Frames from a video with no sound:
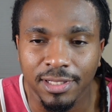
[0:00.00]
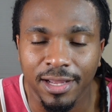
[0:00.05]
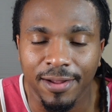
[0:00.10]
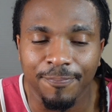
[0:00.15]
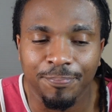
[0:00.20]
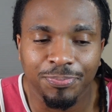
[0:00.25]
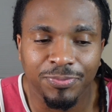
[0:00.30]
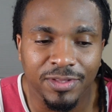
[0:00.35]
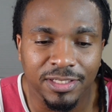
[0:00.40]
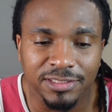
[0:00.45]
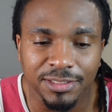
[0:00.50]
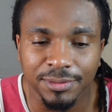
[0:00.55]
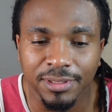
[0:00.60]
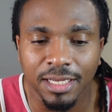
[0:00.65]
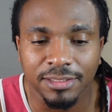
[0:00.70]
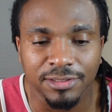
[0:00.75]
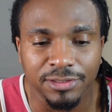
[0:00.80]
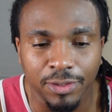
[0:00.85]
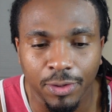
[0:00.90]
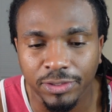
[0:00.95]
Like
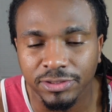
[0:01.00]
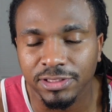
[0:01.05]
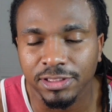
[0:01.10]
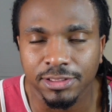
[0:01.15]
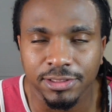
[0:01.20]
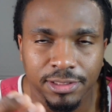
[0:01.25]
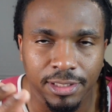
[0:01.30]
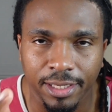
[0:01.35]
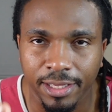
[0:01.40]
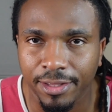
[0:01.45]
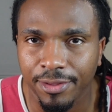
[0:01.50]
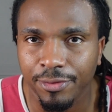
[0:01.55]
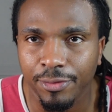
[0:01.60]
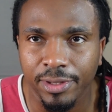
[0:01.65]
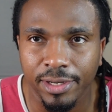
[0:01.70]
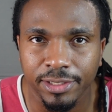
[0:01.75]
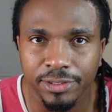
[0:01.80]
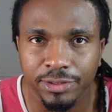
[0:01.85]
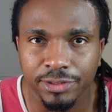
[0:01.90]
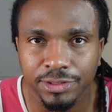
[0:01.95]
sometimes a narcissist, like you
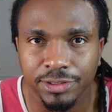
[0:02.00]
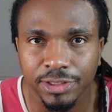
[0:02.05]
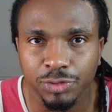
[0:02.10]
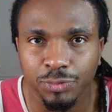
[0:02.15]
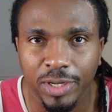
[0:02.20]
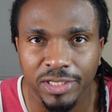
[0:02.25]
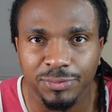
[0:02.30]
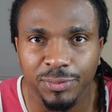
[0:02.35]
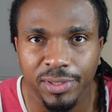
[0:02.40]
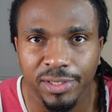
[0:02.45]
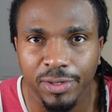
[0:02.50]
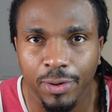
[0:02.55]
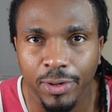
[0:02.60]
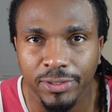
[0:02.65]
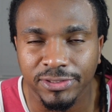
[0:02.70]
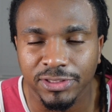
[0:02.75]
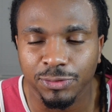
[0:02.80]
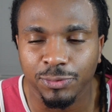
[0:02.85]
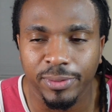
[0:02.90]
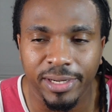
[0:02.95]
get into a situation with a
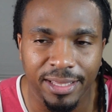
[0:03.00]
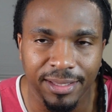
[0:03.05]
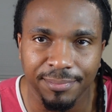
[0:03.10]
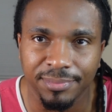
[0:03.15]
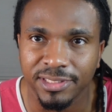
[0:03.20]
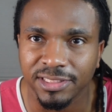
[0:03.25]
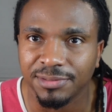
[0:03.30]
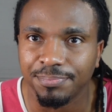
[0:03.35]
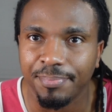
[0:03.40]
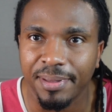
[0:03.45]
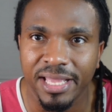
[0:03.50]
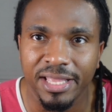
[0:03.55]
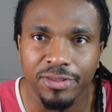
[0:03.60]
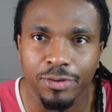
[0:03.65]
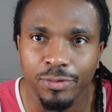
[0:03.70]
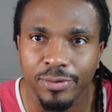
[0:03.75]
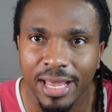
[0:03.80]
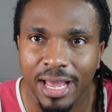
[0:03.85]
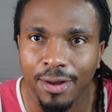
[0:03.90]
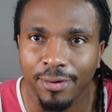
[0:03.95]
narcissist where they just beating
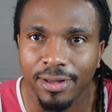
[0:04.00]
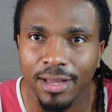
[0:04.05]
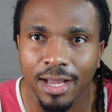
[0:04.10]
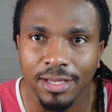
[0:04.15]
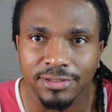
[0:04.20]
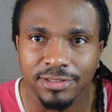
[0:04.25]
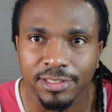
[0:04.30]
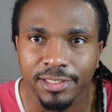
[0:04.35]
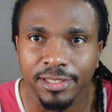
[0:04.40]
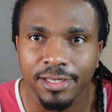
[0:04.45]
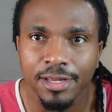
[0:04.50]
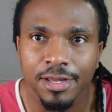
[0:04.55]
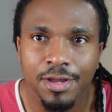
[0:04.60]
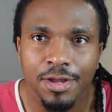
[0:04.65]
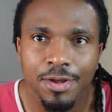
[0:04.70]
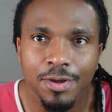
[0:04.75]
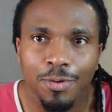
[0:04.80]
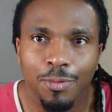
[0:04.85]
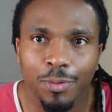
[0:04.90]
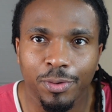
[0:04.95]
you down constantly,
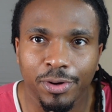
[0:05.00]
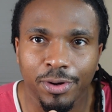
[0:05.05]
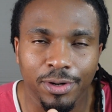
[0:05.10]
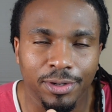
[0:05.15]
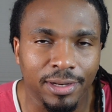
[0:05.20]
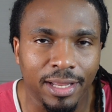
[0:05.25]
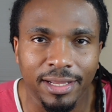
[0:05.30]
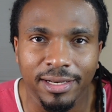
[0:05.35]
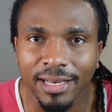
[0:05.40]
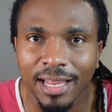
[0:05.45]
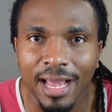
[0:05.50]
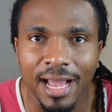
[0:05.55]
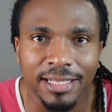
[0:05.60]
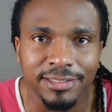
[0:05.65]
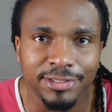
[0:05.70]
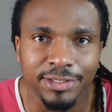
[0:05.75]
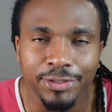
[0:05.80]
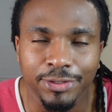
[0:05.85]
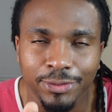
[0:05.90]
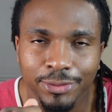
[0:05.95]
where they're like
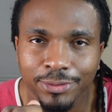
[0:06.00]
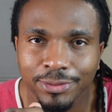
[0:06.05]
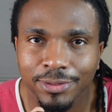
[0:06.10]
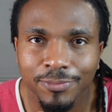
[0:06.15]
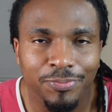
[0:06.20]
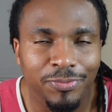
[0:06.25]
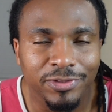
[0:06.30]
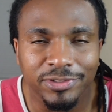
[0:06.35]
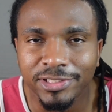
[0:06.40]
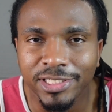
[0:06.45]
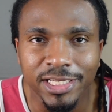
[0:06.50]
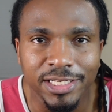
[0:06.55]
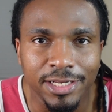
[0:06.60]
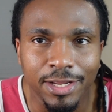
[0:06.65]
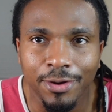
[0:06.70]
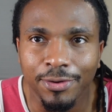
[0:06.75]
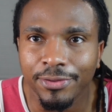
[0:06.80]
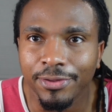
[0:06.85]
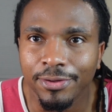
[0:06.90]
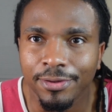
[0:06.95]
lying to you, cheating
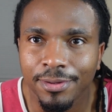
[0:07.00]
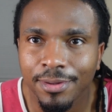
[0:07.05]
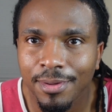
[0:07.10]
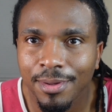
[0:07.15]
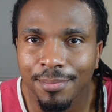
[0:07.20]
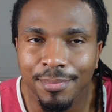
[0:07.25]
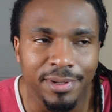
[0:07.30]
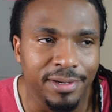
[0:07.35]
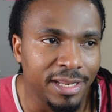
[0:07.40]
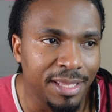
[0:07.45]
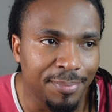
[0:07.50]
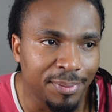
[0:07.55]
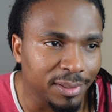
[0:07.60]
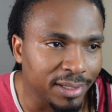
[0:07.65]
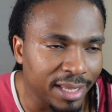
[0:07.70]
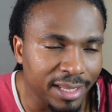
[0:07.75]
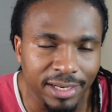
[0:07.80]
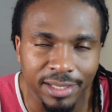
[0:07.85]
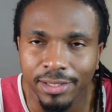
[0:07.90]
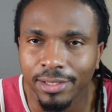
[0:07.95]
on you,
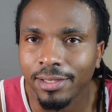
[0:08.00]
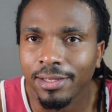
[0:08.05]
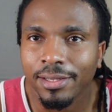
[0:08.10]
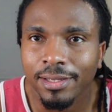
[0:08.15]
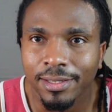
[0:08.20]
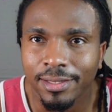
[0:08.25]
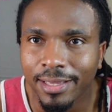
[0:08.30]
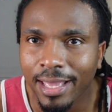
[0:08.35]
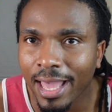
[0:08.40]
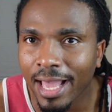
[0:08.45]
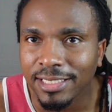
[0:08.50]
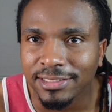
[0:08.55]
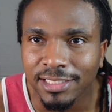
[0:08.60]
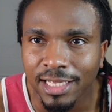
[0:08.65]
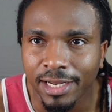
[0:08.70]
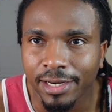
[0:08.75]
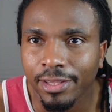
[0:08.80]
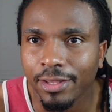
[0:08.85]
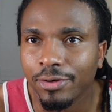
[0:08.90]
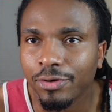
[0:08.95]
manipulating you,
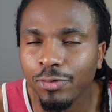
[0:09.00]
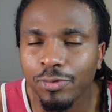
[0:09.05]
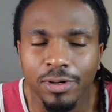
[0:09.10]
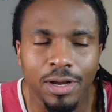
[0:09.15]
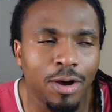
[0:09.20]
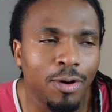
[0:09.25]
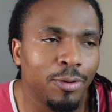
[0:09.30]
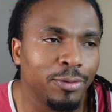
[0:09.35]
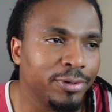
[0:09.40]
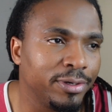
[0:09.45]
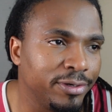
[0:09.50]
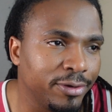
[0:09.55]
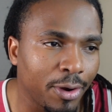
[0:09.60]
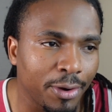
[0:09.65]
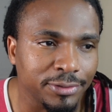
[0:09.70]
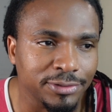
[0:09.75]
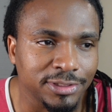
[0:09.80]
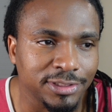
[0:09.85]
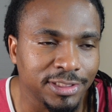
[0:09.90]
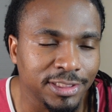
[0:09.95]
gaslighting you, doing all the
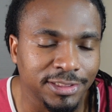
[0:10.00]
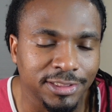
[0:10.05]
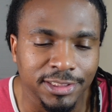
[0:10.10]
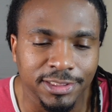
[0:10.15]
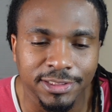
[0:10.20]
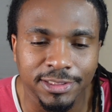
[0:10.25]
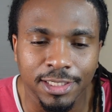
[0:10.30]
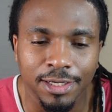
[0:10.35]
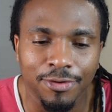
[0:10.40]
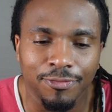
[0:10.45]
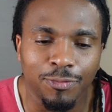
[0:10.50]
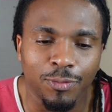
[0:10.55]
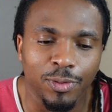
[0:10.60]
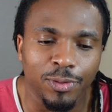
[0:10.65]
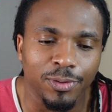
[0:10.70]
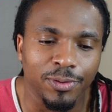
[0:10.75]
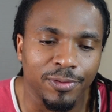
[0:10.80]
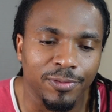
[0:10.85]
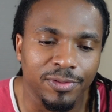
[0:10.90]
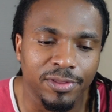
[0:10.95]
narcissistic stuff
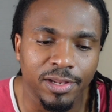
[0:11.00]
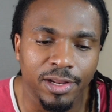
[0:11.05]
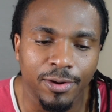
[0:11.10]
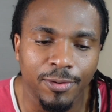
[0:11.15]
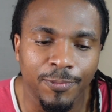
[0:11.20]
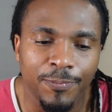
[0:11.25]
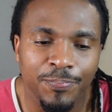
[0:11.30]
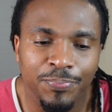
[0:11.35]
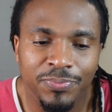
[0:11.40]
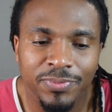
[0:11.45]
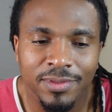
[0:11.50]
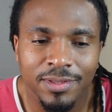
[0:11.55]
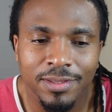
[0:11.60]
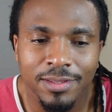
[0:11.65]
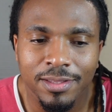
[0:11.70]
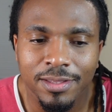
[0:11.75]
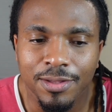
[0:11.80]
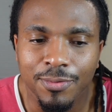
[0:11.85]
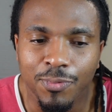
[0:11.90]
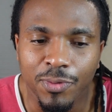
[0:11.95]
where, you know,
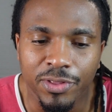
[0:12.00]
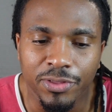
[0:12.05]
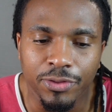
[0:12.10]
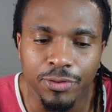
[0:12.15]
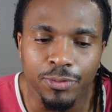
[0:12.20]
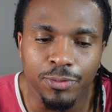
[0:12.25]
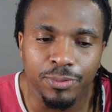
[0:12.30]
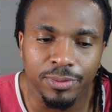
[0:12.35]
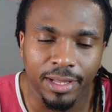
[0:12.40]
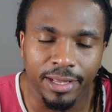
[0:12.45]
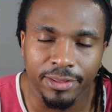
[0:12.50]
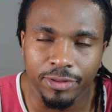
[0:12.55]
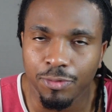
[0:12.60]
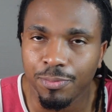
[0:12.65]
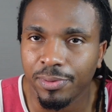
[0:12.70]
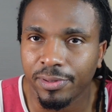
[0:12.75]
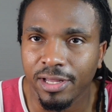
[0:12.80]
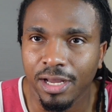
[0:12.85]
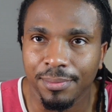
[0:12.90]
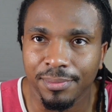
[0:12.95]
when you like you
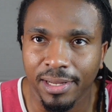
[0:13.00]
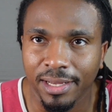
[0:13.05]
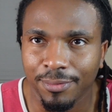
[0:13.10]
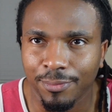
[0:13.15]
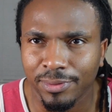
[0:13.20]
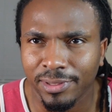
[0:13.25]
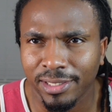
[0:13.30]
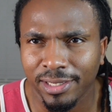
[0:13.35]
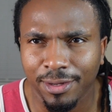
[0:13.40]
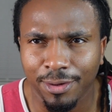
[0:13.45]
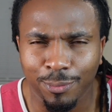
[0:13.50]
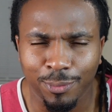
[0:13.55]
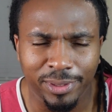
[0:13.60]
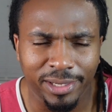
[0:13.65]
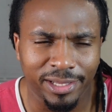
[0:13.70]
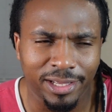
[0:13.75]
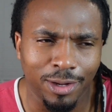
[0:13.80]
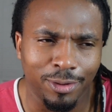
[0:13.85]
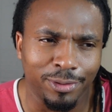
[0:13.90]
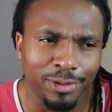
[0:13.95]
become like what they call what
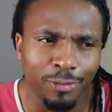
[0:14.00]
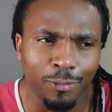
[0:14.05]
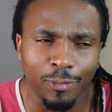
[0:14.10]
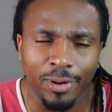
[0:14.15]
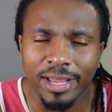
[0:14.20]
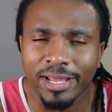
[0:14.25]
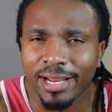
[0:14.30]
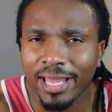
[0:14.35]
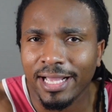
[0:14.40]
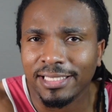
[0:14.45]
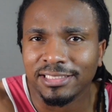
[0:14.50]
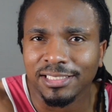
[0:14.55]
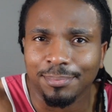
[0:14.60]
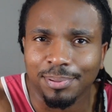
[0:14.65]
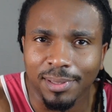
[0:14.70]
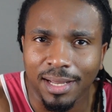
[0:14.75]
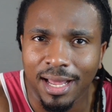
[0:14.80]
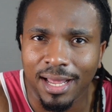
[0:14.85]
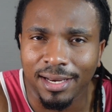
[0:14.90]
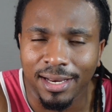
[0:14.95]
they call the grade eight
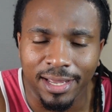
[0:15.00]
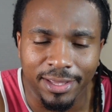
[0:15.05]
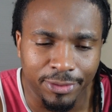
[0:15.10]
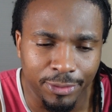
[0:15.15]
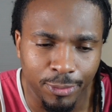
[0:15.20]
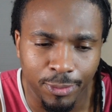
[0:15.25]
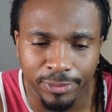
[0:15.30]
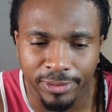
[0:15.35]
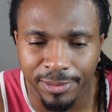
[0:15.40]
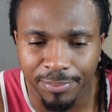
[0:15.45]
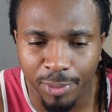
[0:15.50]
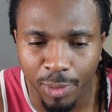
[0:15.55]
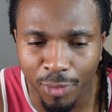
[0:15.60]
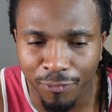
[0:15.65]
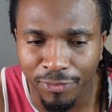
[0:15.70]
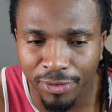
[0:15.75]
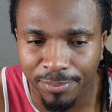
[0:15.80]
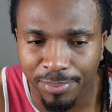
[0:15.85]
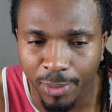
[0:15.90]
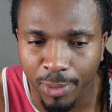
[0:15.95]
supply. Like you are the
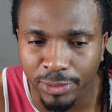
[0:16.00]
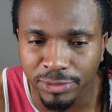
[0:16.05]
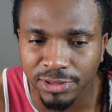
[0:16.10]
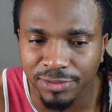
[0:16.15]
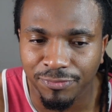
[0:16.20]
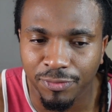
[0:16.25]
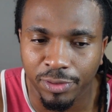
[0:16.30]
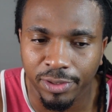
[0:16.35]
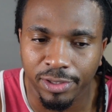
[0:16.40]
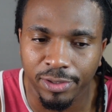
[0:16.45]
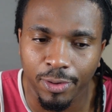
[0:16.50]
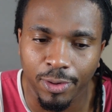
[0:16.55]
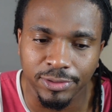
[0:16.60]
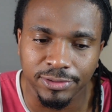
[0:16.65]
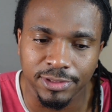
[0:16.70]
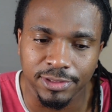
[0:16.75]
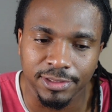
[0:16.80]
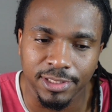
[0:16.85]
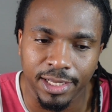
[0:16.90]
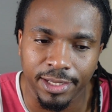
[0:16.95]
perfect person for the
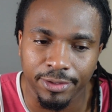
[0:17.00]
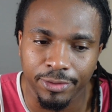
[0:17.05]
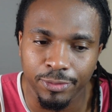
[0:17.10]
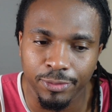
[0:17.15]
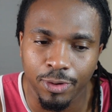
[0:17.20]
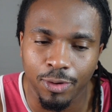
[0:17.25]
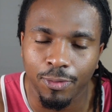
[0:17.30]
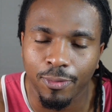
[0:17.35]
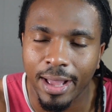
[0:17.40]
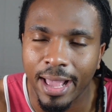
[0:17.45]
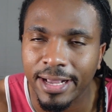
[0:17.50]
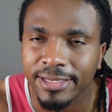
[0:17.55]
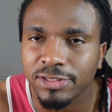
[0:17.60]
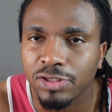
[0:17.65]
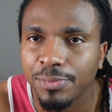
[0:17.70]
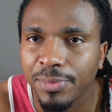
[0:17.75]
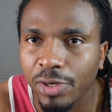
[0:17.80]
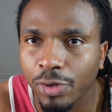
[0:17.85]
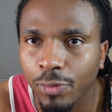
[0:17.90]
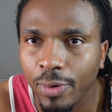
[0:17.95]
narcissist. Like you don't ask
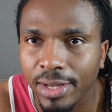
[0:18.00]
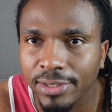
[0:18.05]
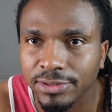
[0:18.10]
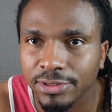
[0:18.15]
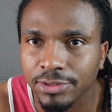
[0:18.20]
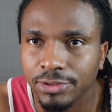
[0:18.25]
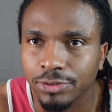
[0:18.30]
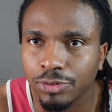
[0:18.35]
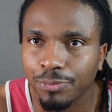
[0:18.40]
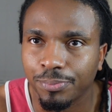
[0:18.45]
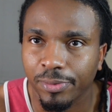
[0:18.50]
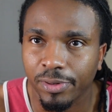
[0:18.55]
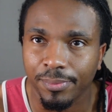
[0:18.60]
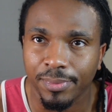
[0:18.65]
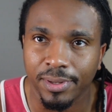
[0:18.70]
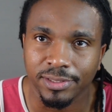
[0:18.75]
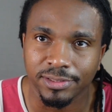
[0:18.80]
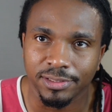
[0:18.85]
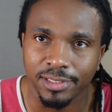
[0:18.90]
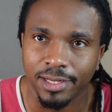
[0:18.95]
too many questions. You pretty
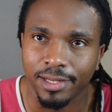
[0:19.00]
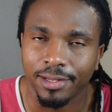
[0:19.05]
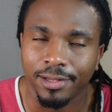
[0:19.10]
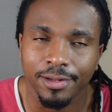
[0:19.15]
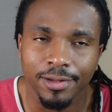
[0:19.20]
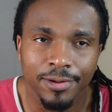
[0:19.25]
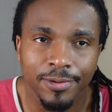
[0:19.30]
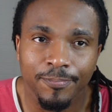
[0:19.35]
much like